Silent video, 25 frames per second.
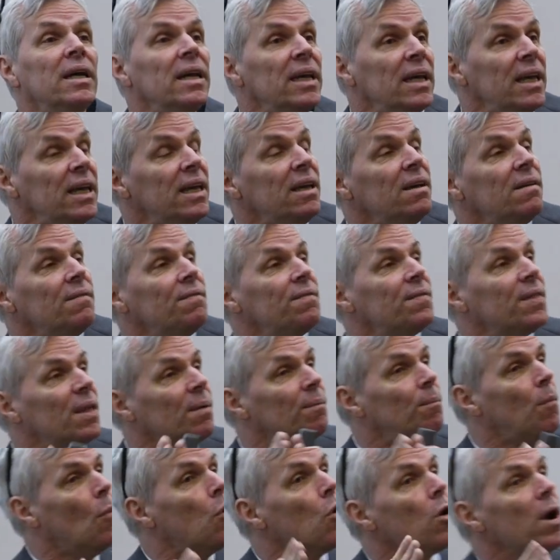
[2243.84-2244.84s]
If the
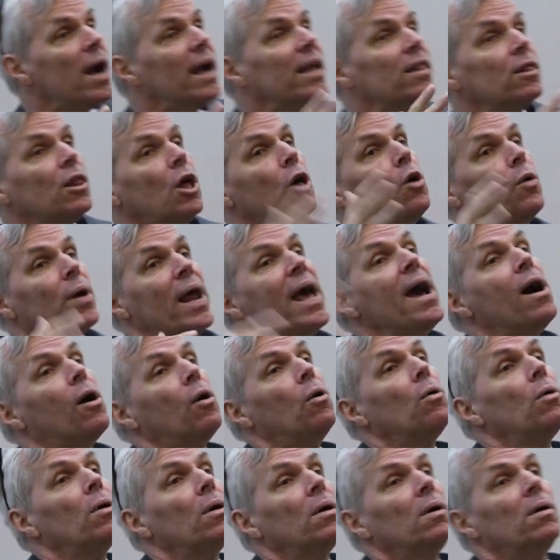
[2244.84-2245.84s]
more I loan
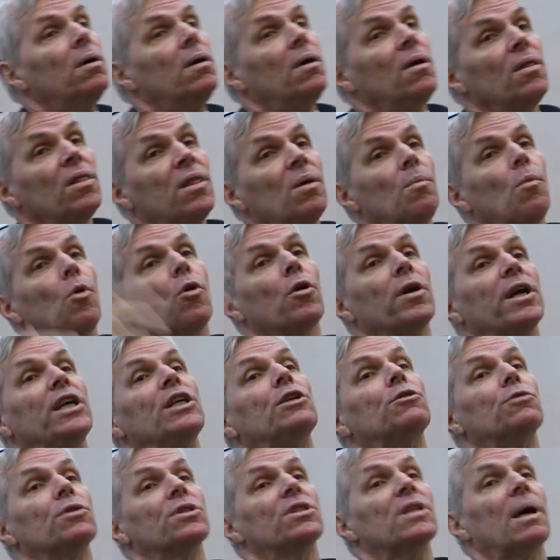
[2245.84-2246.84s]
out, the more
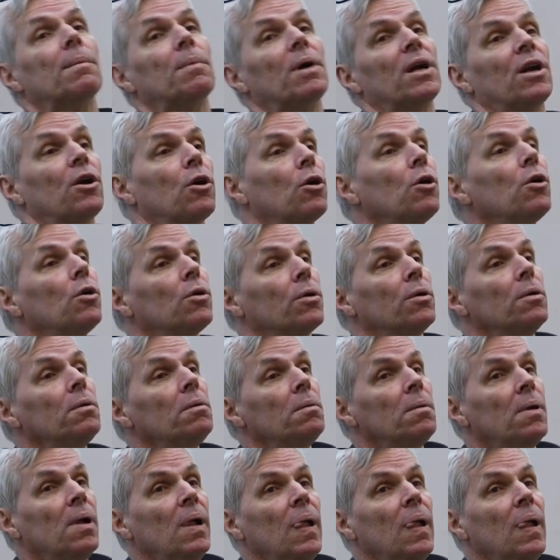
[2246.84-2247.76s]
interest I'm going to earn.